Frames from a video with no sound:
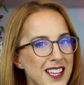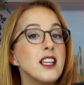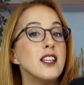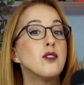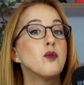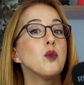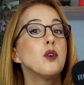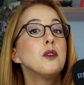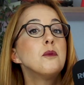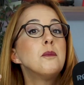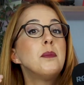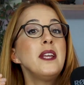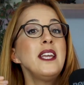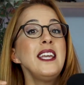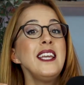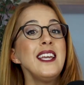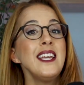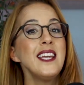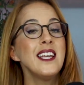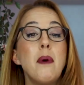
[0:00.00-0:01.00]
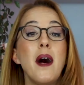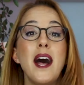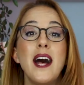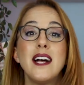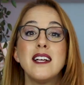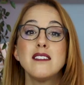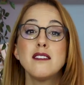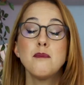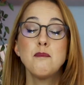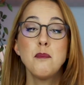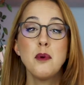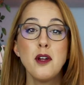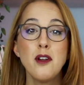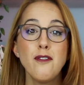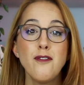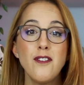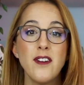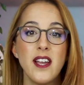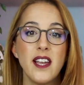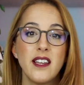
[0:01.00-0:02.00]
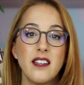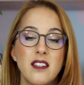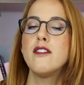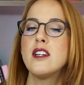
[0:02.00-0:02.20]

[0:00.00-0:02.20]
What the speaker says: It will be past perfect.